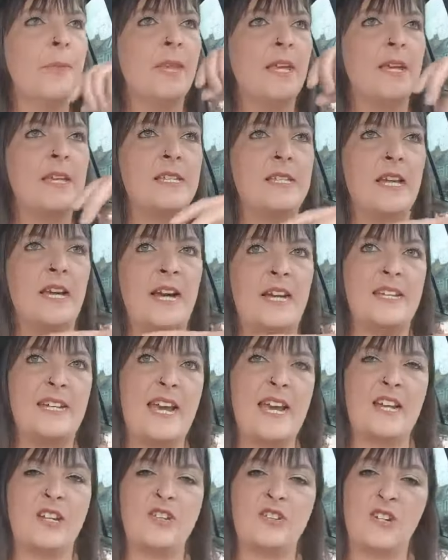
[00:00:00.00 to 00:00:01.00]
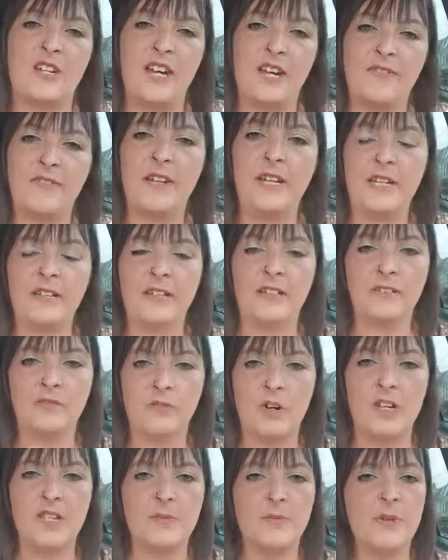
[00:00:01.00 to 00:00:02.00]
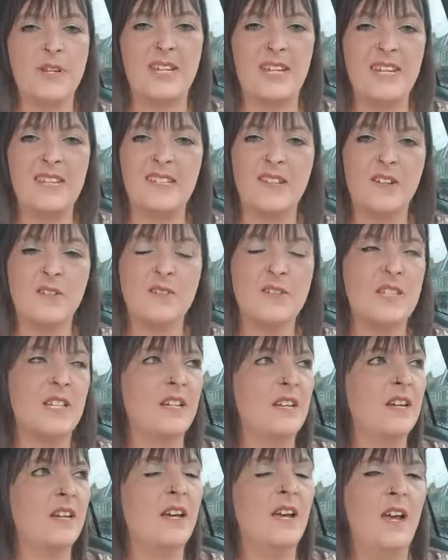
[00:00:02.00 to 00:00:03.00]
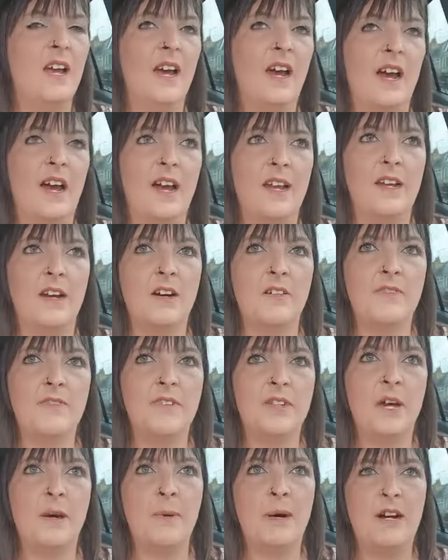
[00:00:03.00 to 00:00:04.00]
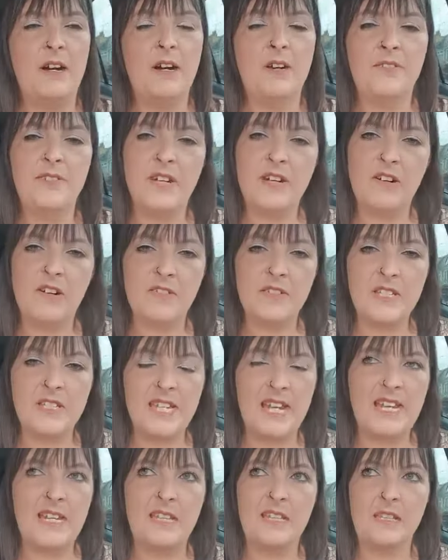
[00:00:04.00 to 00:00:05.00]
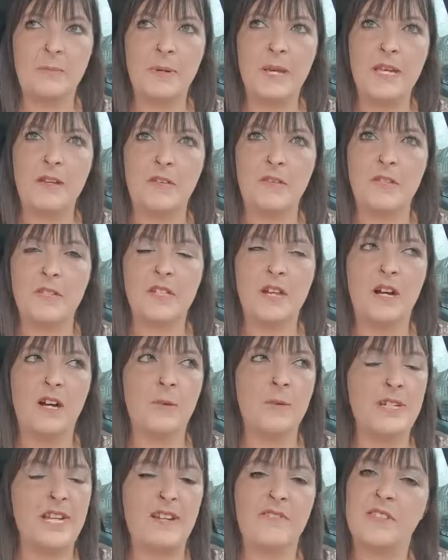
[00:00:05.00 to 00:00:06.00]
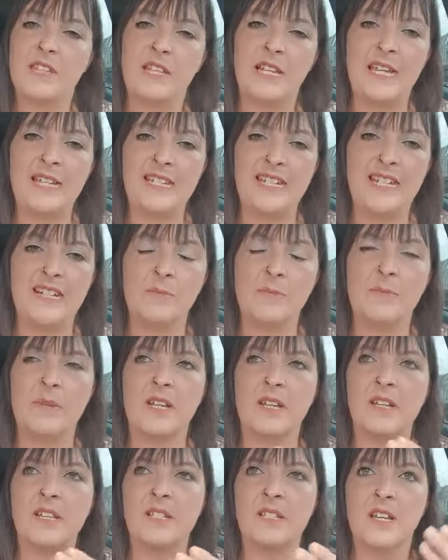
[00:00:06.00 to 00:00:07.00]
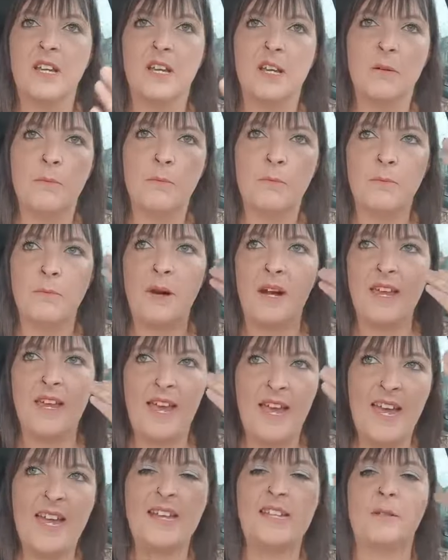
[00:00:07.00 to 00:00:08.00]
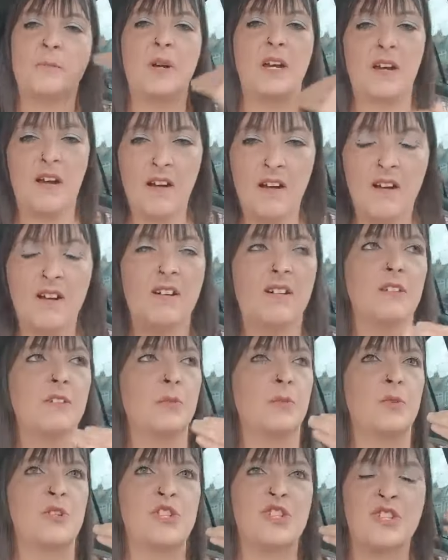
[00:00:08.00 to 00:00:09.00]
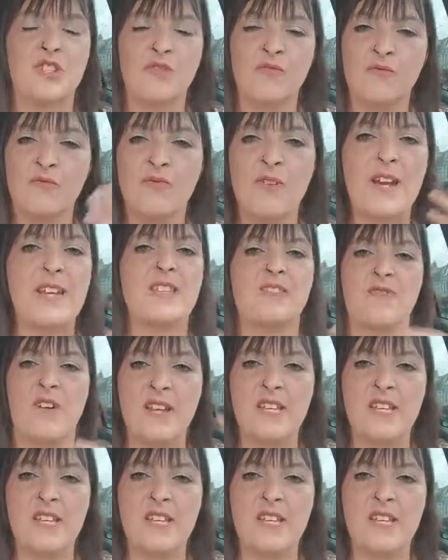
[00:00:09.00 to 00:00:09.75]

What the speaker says: is it had extra caffeine and raspberry ketones in it, and after about half an hour after taking the pills, I would have to lay down because my head and my heart was just race.